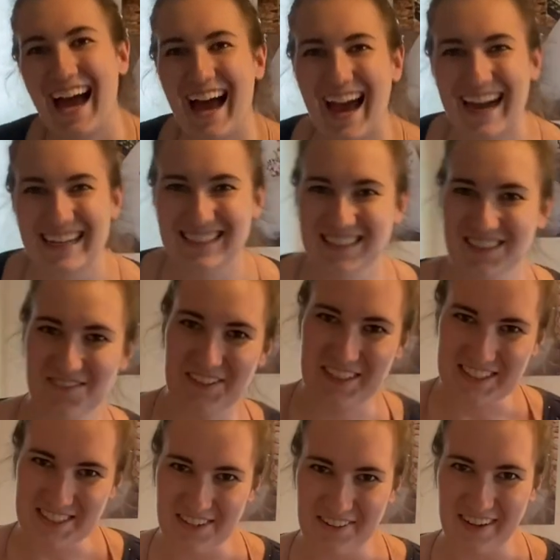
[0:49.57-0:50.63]
I just feel
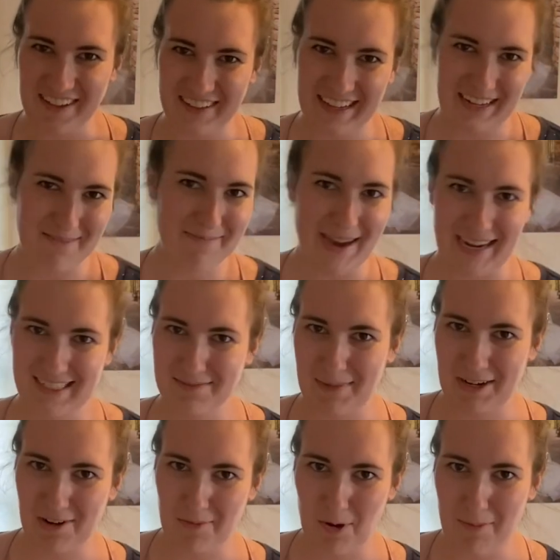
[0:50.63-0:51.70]
so good, like I'm back to my
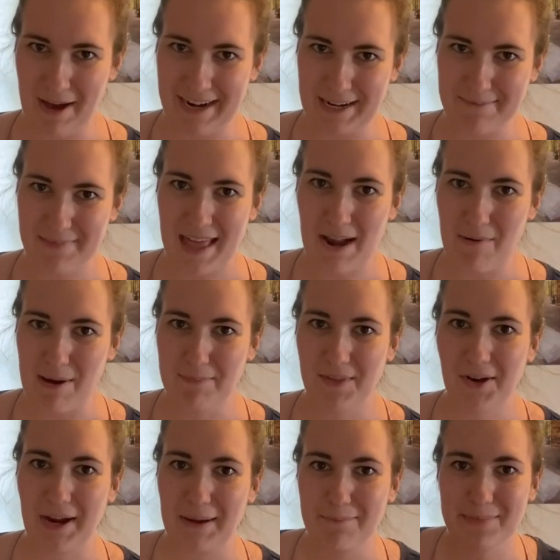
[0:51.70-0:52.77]
normal body. Anyway,
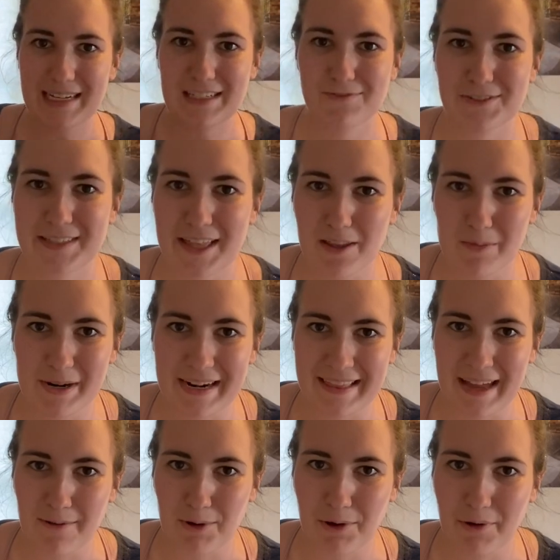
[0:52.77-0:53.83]
okay, thanks for celebrating
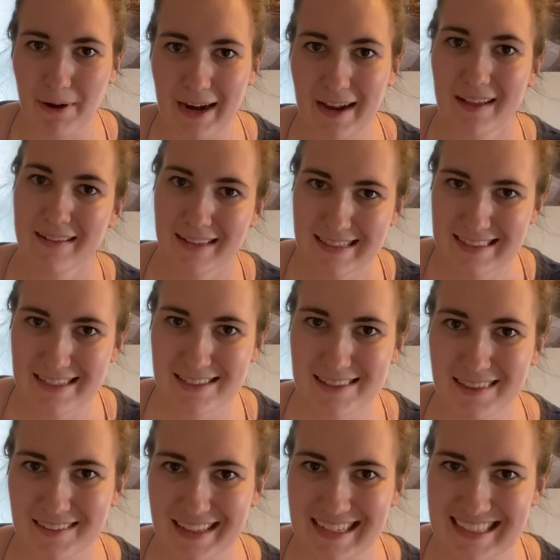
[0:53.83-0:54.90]
that real quick. Let's get to the
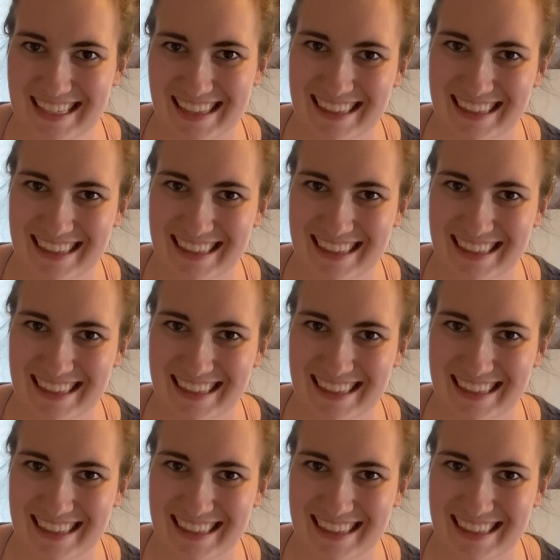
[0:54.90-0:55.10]
list.